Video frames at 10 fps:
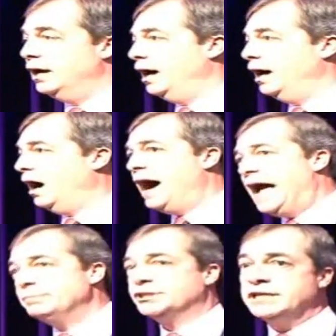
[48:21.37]
am, I am
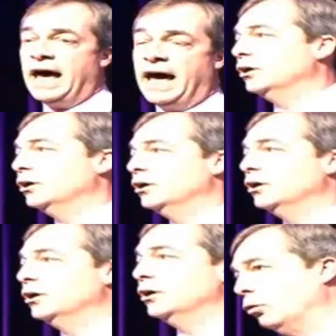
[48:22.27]
today
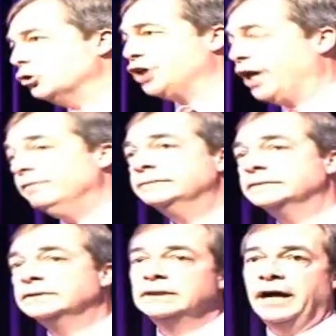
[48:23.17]
launching
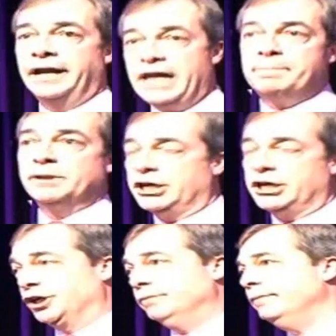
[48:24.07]
an
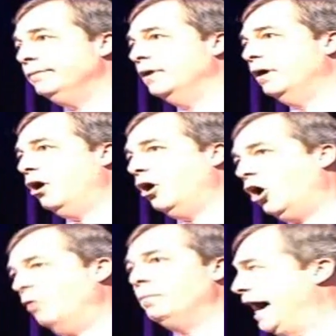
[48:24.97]
e-petition on the Downing